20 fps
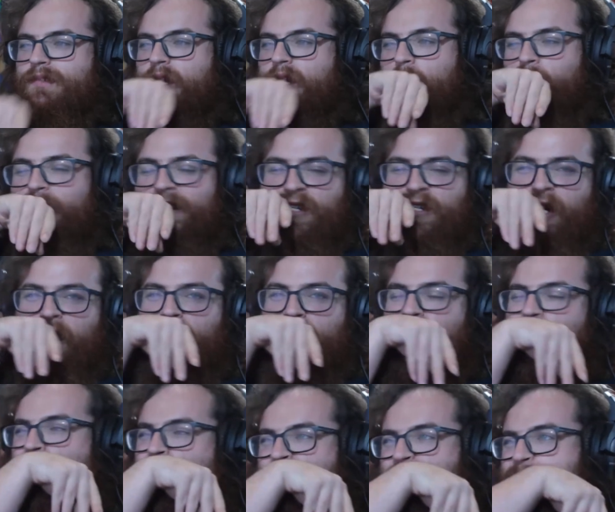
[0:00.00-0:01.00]
we should have
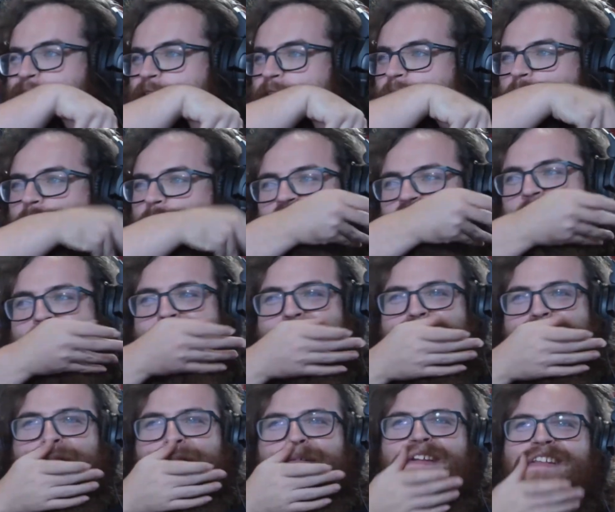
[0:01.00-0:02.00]
known Cell would win.
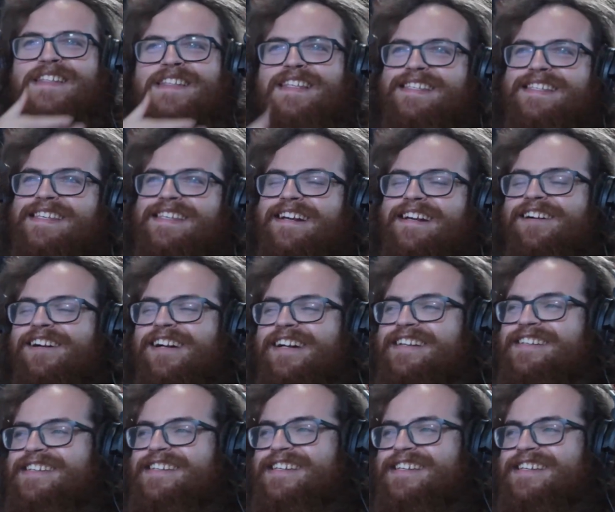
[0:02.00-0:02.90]
I mean, it's a series.